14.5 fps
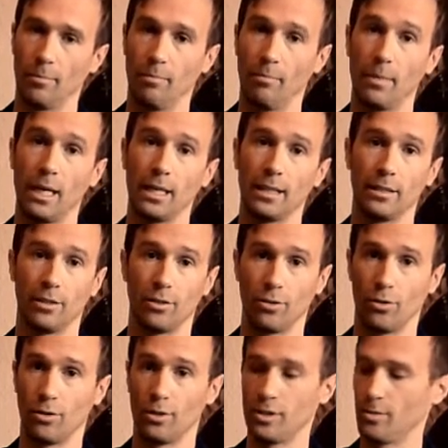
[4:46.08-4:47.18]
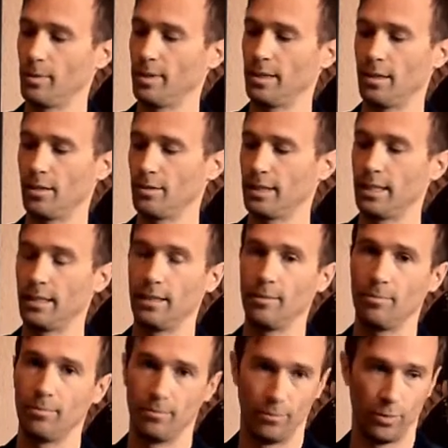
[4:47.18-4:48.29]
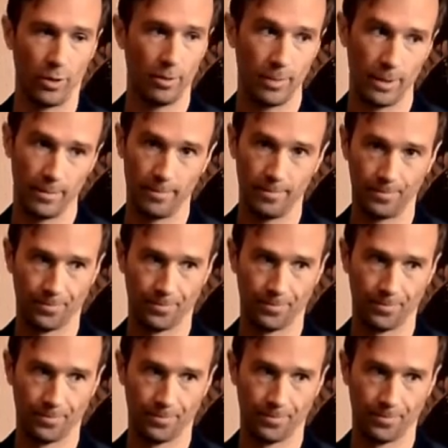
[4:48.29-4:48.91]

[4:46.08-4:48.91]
minor chords without any problem.